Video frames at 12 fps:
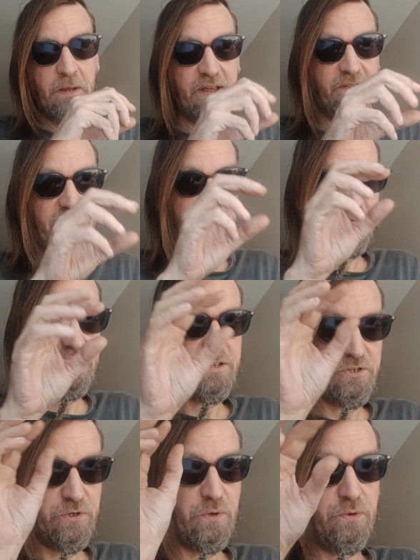and then it
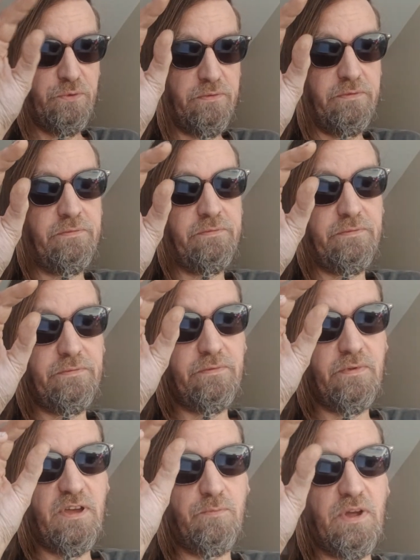showed
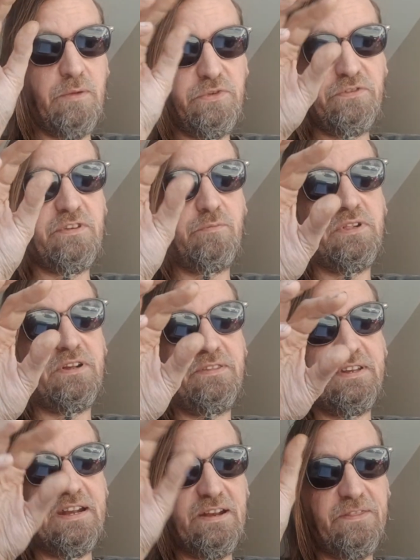on my music player
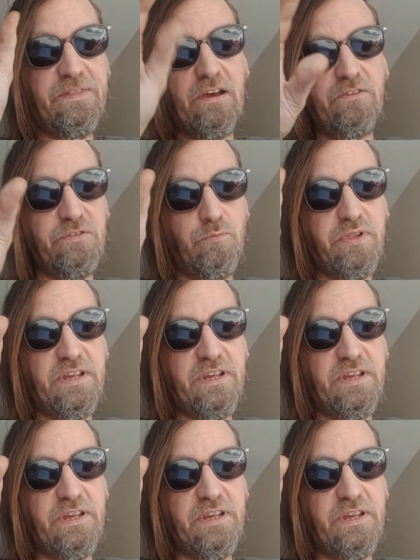that I had 1,000